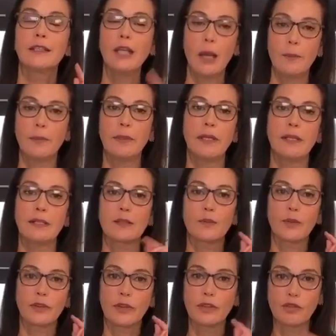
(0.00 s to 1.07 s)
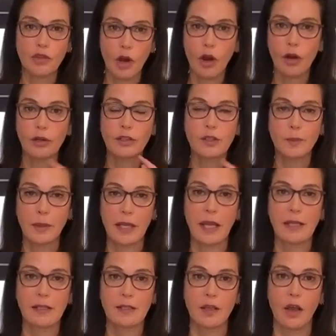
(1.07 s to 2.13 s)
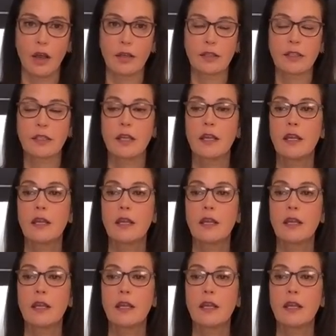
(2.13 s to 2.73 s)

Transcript: companies with the jarred spaghetti sauce